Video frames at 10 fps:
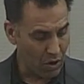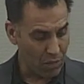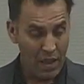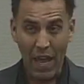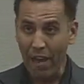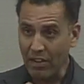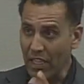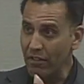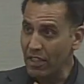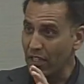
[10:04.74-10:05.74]
So,
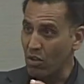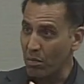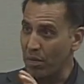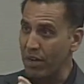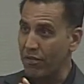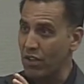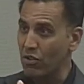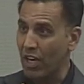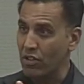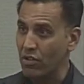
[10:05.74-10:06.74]
having given that sort of
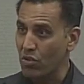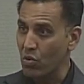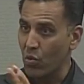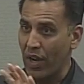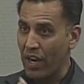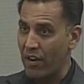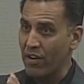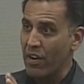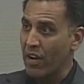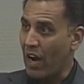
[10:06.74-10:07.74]
brief introduction to
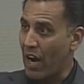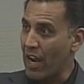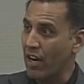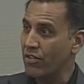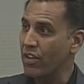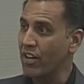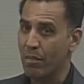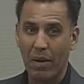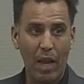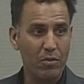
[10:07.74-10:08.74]
where IR
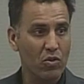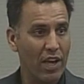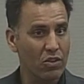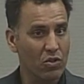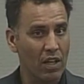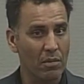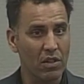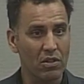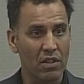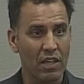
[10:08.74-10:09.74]
theory perhaps tries
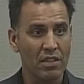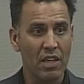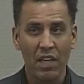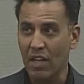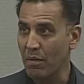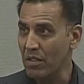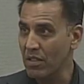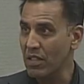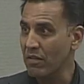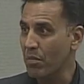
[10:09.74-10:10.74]
to come into this,
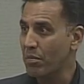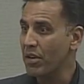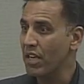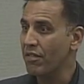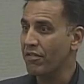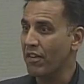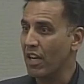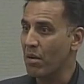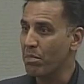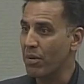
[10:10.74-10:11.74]
let me just give a
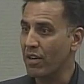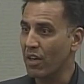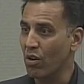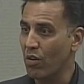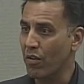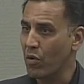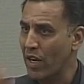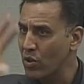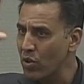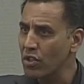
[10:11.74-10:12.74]
brief empirical
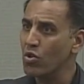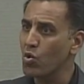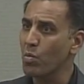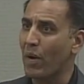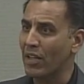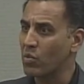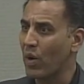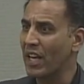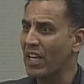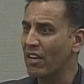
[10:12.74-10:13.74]
overview. I do it in two
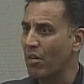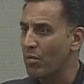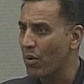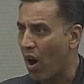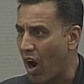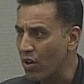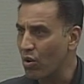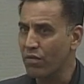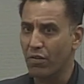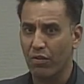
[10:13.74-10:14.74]
parts. One, I give a
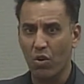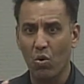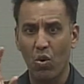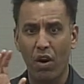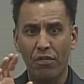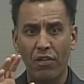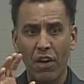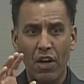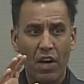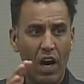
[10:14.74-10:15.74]
broad overview
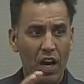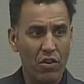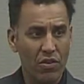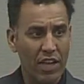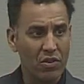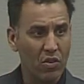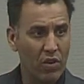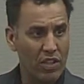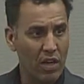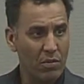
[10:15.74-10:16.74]
of
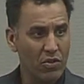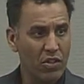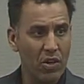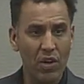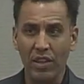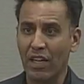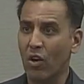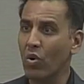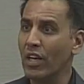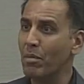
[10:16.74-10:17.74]
UNESCO and WTO,
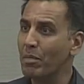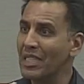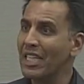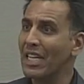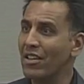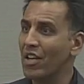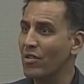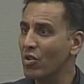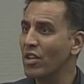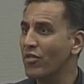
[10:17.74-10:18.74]
and then I look at a
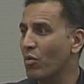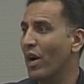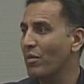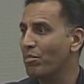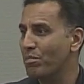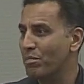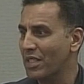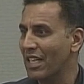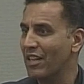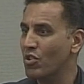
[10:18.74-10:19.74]
particular, I was looking for one
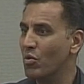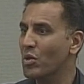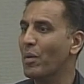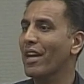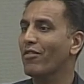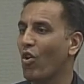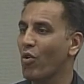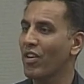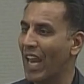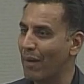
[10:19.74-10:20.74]
particular issue which
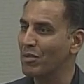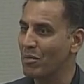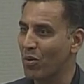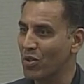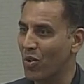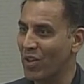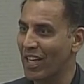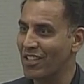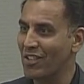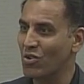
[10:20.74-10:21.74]
might have overlapped in
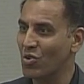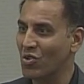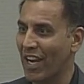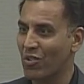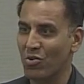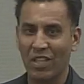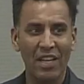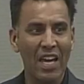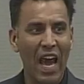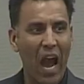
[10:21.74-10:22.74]
both organizations to try
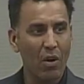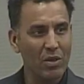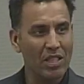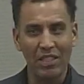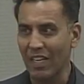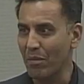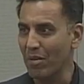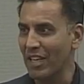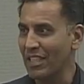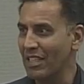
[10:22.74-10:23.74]
to see how was it
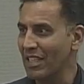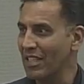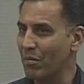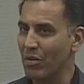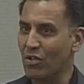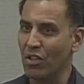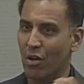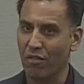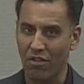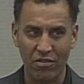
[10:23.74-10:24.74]
deliberated in
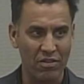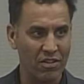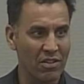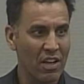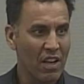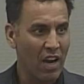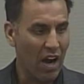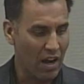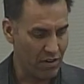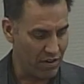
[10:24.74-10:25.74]
WTO versus
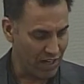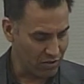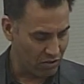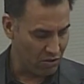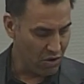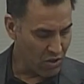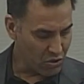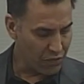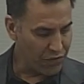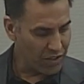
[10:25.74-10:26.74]

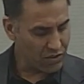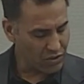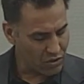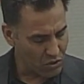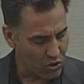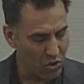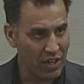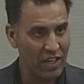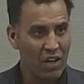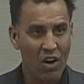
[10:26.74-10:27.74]
UNESCO. So first, the
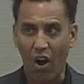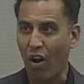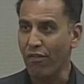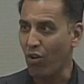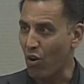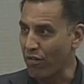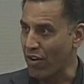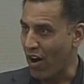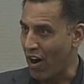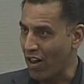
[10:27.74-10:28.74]
story of
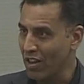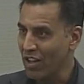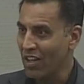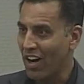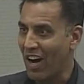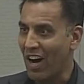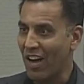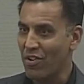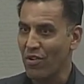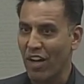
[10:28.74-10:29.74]
overall
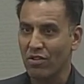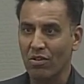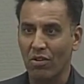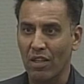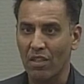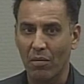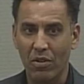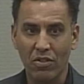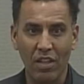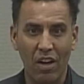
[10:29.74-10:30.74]
UNESCO
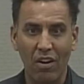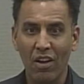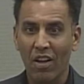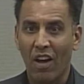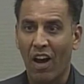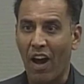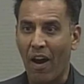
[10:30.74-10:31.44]
and WTO.